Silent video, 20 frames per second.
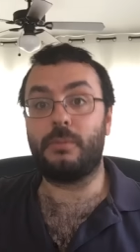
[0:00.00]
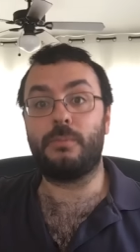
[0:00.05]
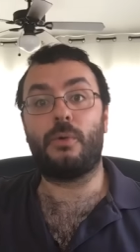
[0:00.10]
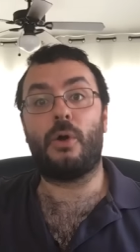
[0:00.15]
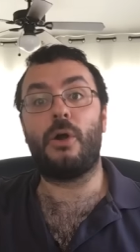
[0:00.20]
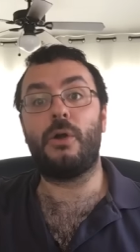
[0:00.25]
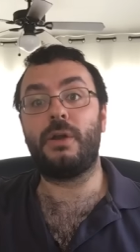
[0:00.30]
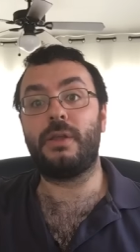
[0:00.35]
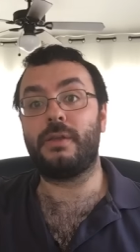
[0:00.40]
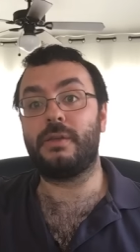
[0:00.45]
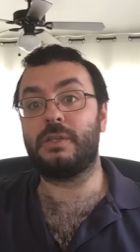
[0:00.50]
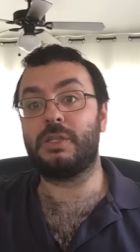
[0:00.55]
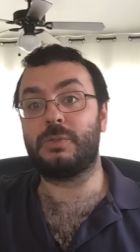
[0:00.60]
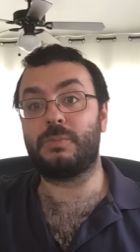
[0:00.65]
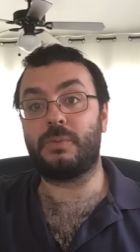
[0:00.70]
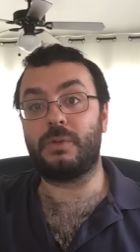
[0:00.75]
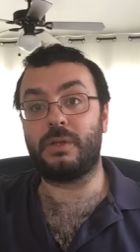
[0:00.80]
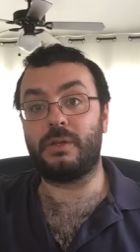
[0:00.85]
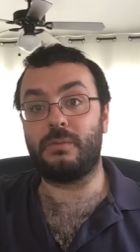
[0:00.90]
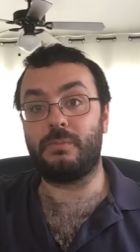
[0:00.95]
Party has
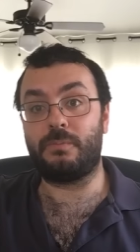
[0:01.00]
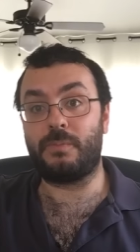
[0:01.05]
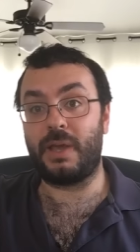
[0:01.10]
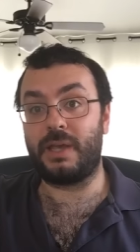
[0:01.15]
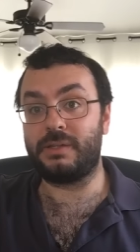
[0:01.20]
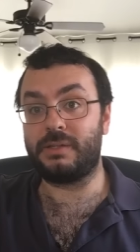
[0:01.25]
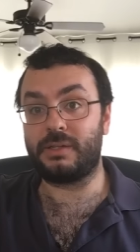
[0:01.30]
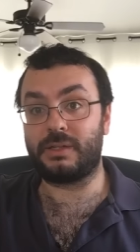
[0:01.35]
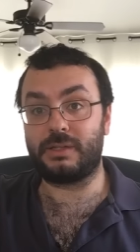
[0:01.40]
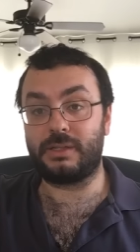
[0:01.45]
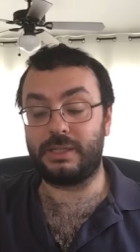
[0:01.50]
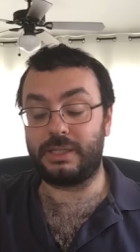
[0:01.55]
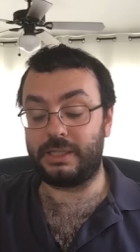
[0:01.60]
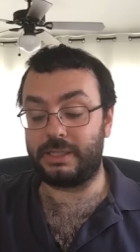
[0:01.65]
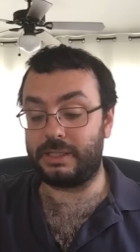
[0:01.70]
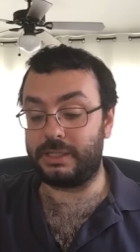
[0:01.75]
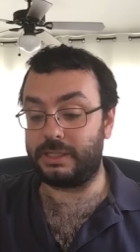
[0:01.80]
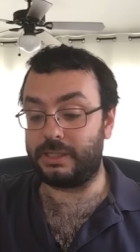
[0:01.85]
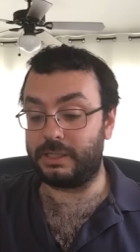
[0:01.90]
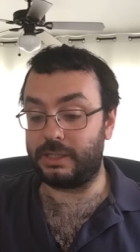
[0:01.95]
been
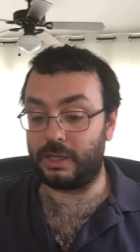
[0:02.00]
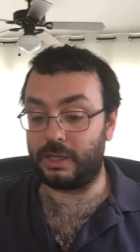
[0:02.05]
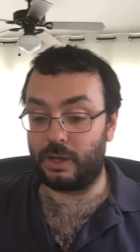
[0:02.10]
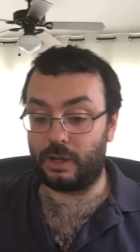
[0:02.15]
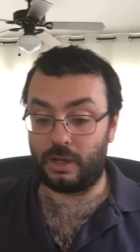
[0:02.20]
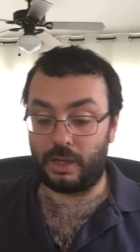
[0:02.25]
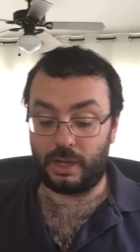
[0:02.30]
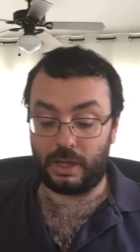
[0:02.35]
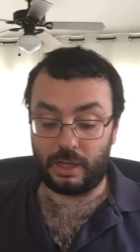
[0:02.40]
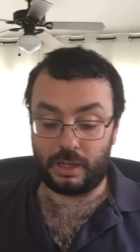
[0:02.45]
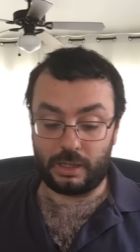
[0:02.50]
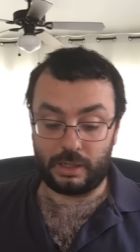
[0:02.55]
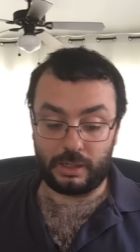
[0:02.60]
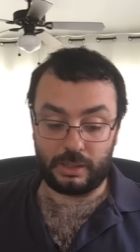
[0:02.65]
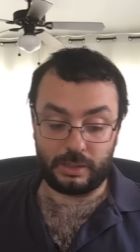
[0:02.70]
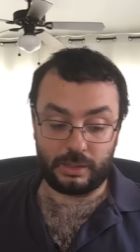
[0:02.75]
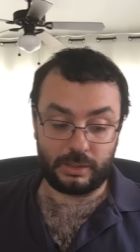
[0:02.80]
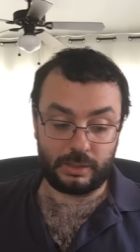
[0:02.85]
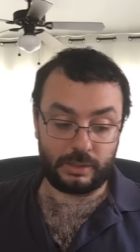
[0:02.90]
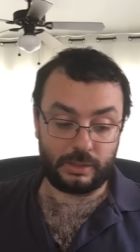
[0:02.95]
basically
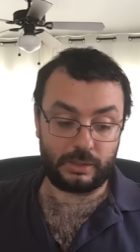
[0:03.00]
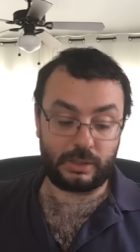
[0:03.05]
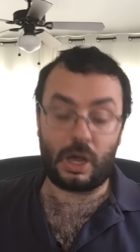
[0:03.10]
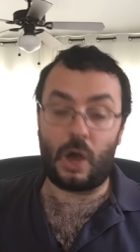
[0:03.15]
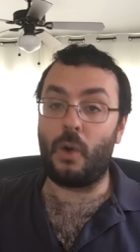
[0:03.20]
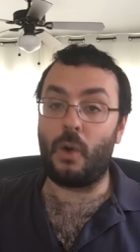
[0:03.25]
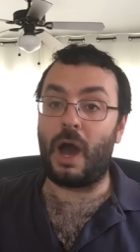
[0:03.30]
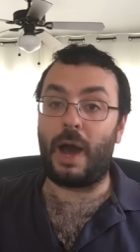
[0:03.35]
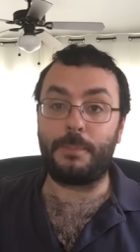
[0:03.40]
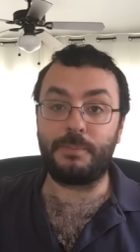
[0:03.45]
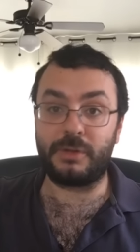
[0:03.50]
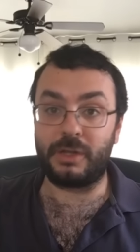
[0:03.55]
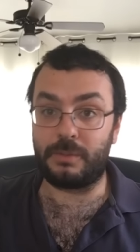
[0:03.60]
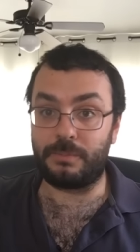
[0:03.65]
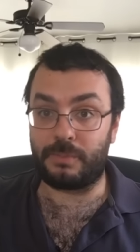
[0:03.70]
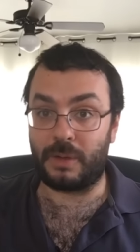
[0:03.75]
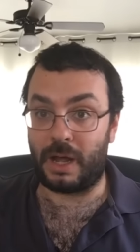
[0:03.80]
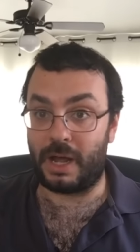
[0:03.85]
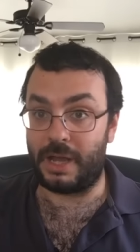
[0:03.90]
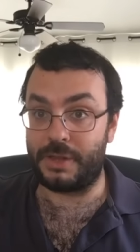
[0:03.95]
uh, co-opted
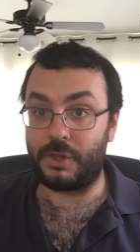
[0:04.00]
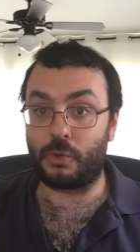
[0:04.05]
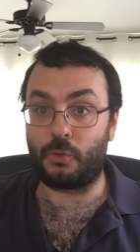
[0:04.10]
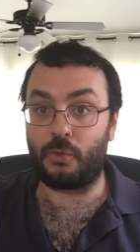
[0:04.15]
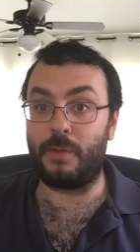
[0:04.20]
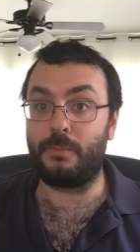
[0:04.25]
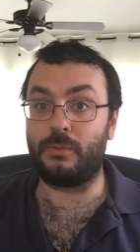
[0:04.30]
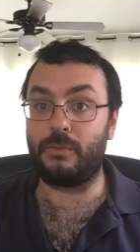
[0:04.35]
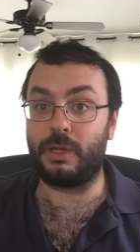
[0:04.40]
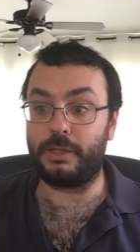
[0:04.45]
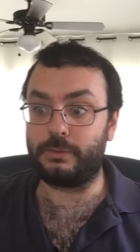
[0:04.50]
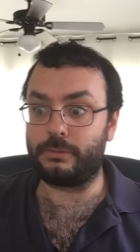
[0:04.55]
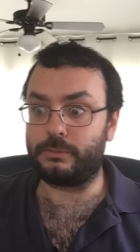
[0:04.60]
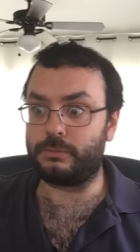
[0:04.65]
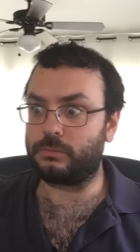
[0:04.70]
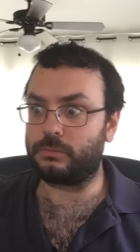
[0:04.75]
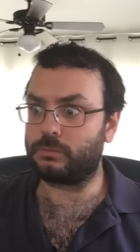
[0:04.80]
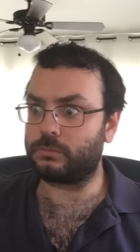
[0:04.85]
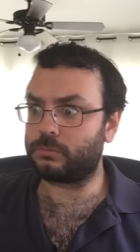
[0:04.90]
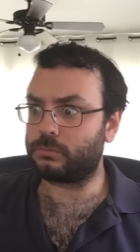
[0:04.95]
by the Kremlin,
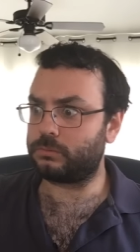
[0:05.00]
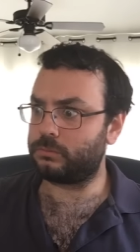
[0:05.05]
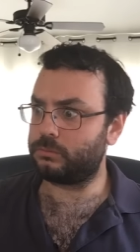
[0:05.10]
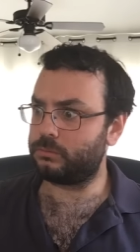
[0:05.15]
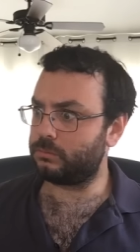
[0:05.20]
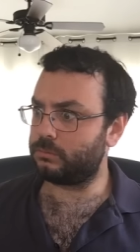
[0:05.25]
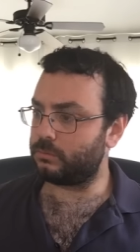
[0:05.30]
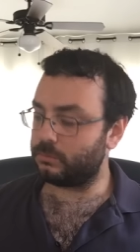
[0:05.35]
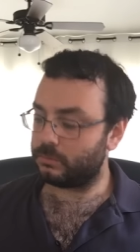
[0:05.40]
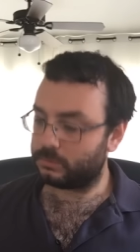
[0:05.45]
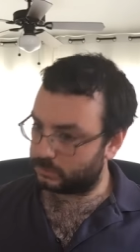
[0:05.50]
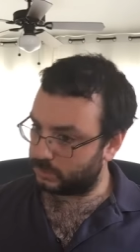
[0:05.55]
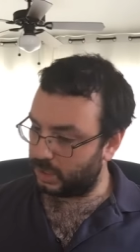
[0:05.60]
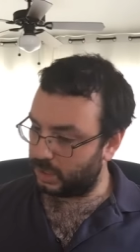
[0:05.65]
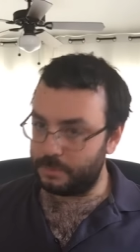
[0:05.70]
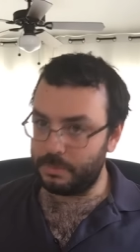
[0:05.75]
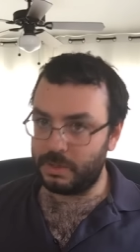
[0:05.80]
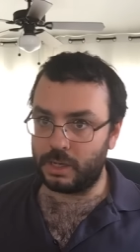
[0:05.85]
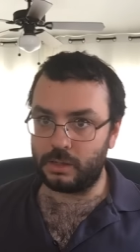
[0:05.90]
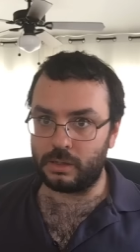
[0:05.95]
I
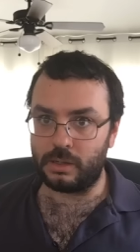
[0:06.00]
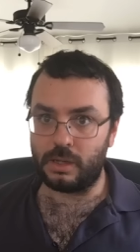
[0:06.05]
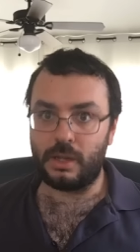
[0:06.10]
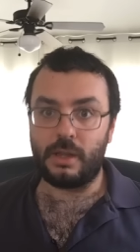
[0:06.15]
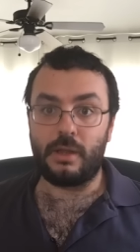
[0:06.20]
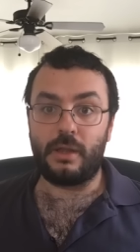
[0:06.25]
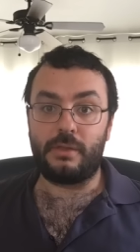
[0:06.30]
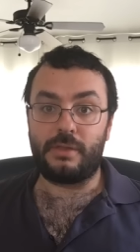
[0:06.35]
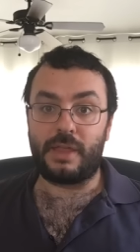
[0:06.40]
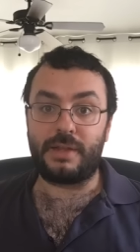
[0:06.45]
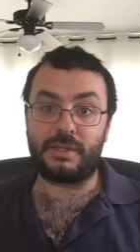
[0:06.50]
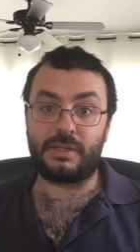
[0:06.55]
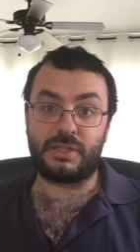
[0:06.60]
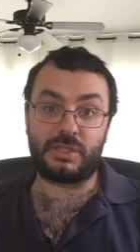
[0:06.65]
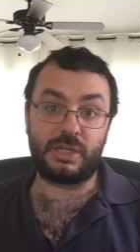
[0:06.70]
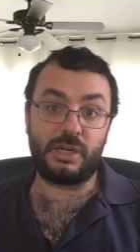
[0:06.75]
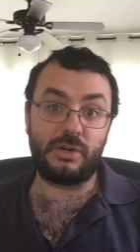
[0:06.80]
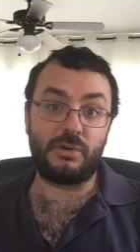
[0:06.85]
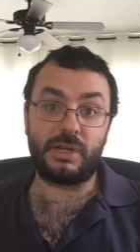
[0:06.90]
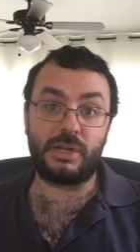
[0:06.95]
mean, that's a
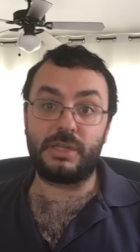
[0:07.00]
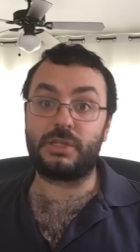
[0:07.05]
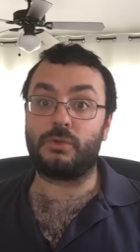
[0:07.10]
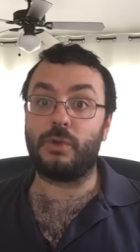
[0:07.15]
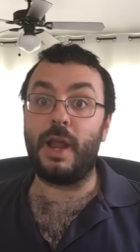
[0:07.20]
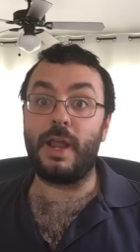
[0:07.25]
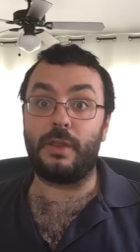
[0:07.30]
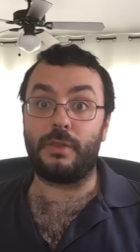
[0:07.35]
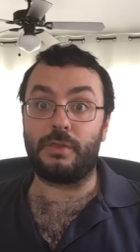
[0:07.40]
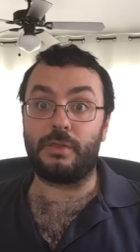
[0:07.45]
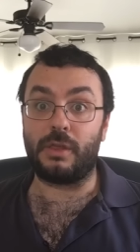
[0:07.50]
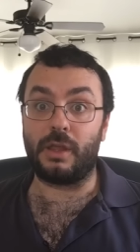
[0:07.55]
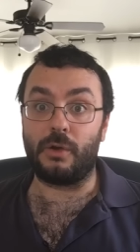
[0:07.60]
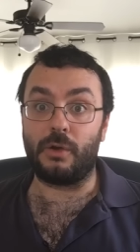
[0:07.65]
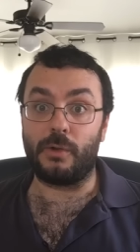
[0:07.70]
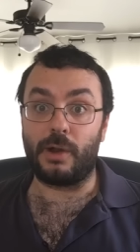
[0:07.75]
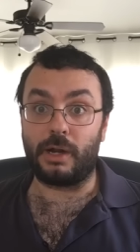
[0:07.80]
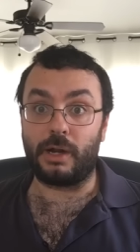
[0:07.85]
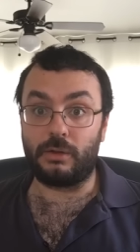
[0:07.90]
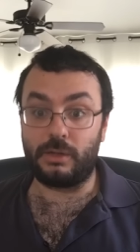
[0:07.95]
serious threat
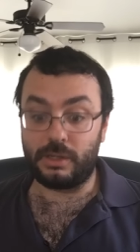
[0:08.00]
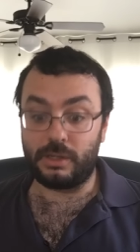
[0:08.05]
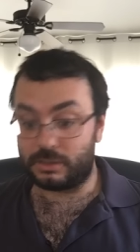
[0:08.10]
theoretically.